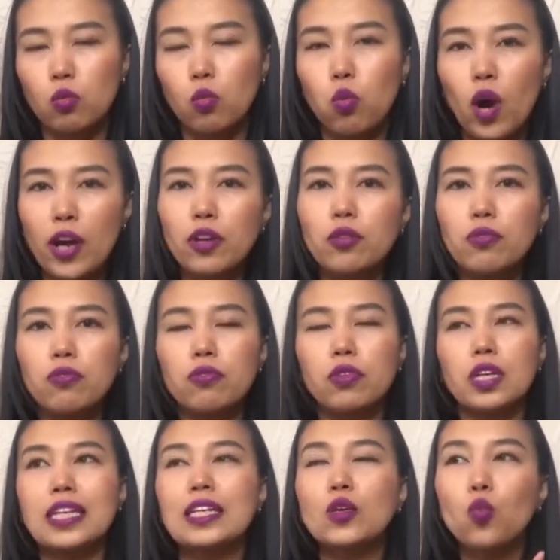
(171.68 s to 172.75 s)

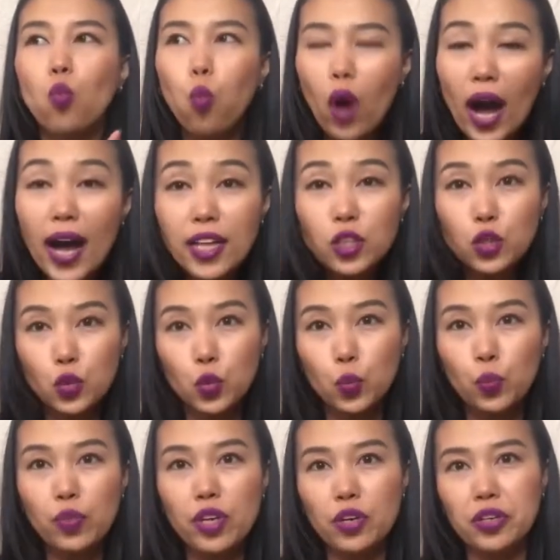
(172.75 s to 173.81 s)
one
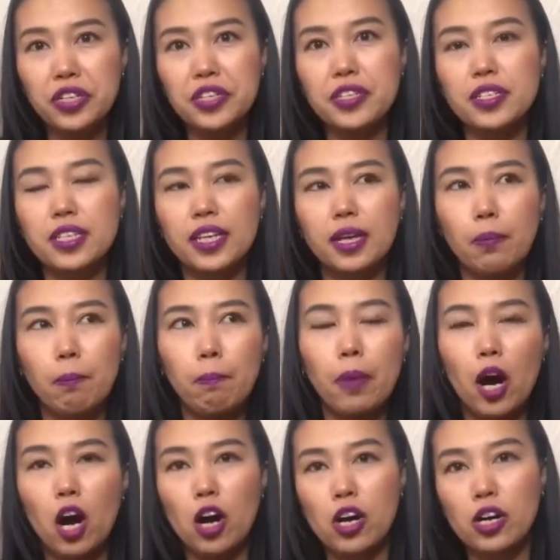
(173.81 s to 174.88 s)
room there is like a
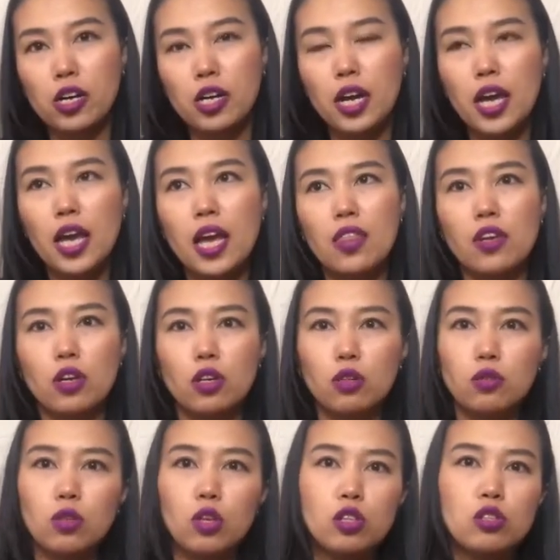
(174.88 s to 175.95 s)
bar. There are
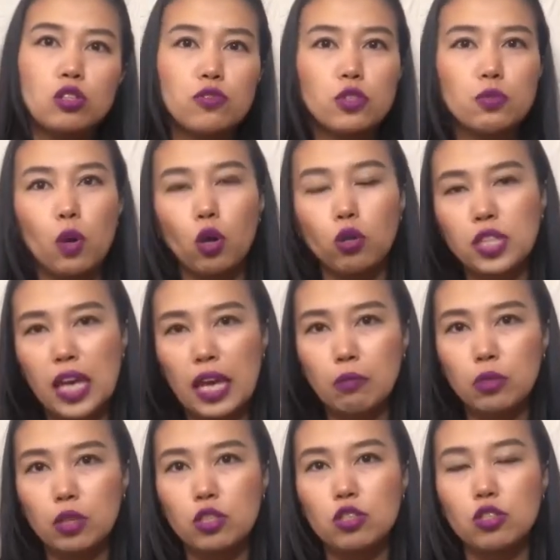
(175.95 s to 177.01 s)
lots of small
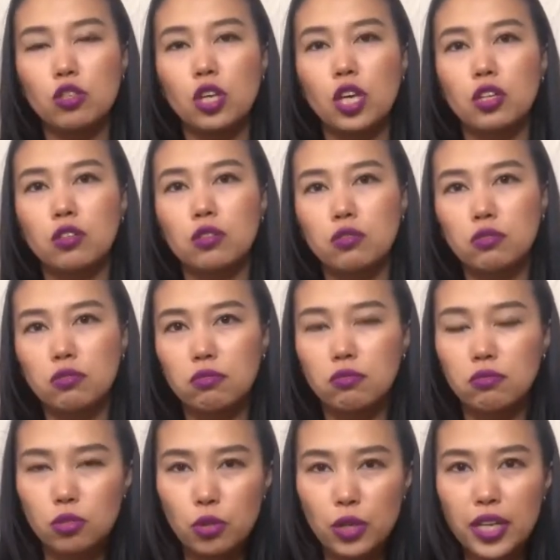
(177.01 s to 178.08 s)
tables. You can
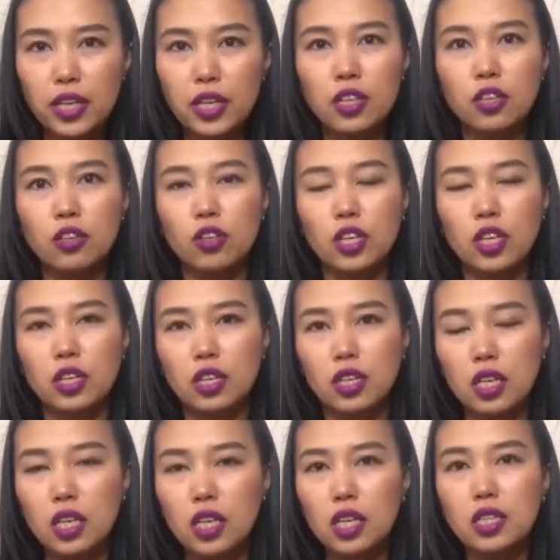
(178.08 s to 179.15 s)
drink, you can
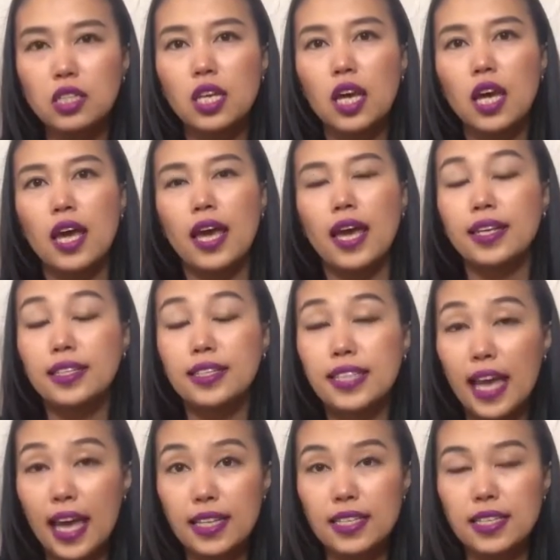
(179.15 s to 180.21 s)
eat and
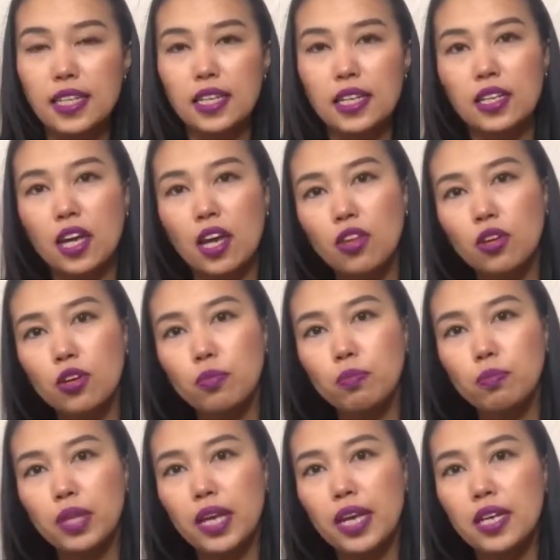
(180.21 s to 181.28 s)
dance. In another
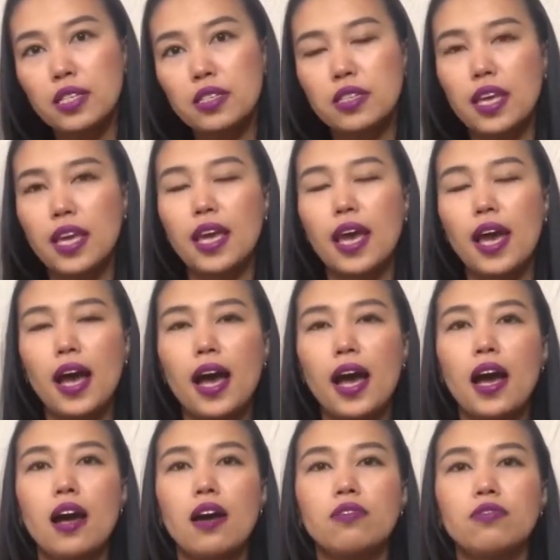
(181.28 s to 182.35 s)
place they
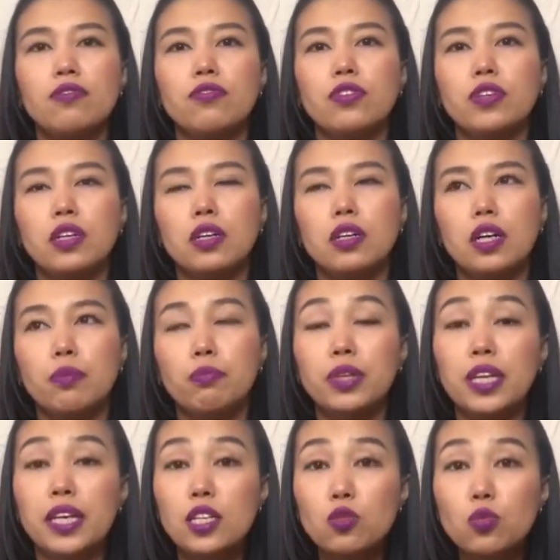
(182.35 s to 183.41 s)
have a
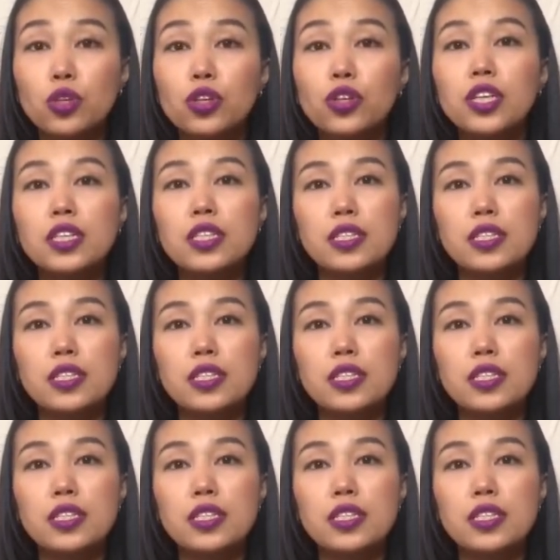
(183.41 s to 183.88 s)
place where you can